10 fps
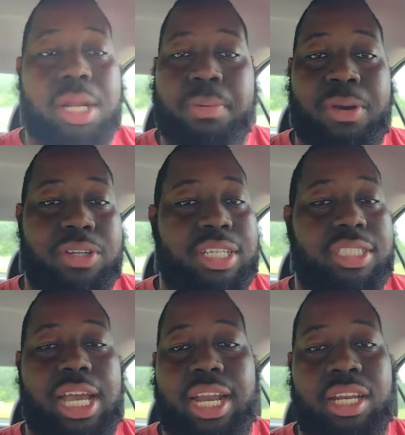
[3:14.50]
up about this
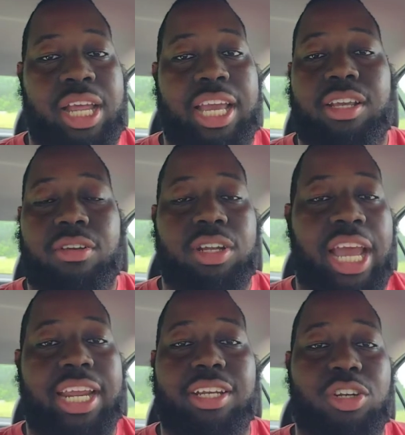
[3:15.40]
signing.
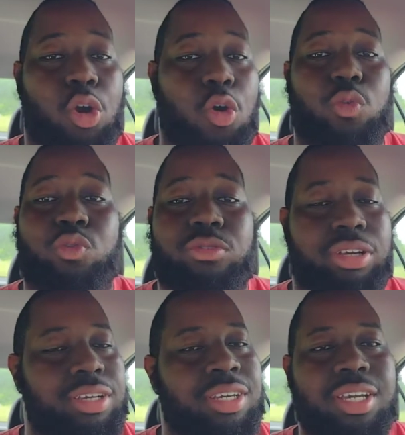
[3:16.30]
No
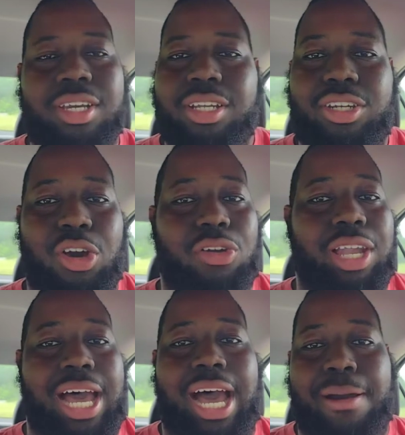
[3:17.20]

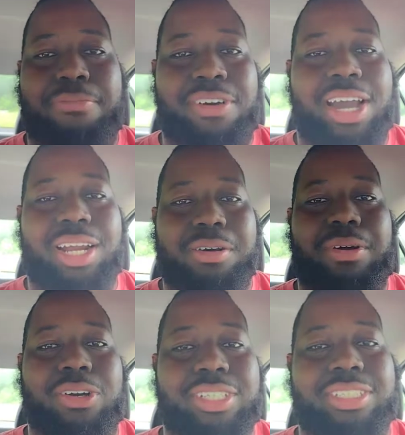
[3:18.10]
lie, I'm fired up
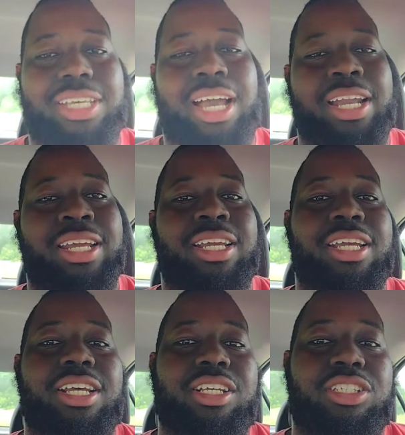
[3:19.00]
about this signing.
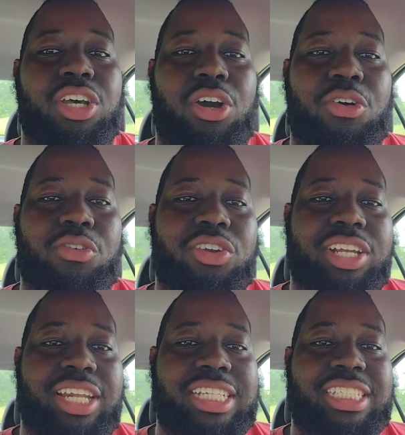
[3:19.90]
So
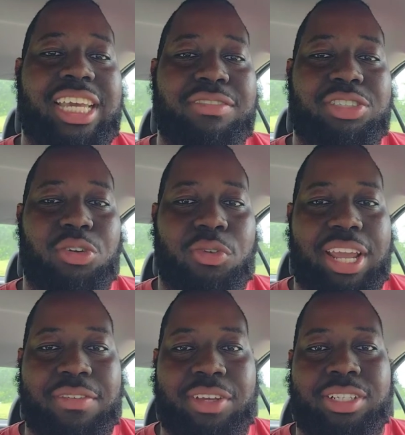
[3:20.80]
this gives the
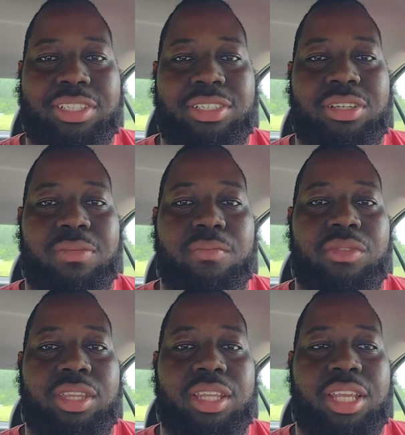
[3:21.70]
Ravens,
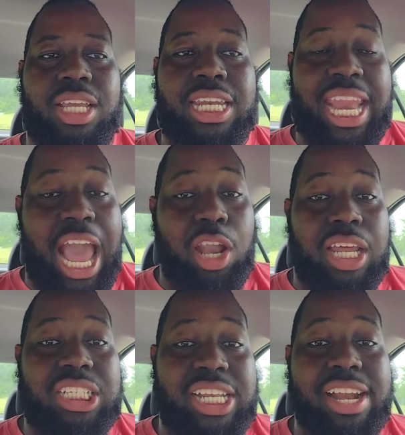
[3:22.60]
now
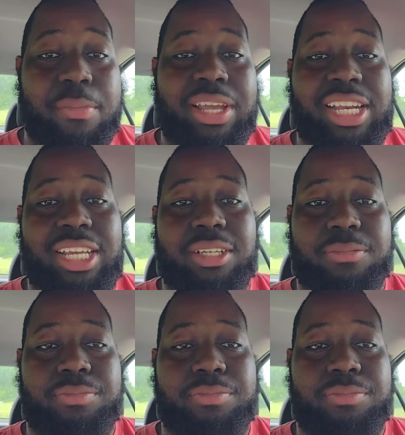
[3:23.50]
legitimately,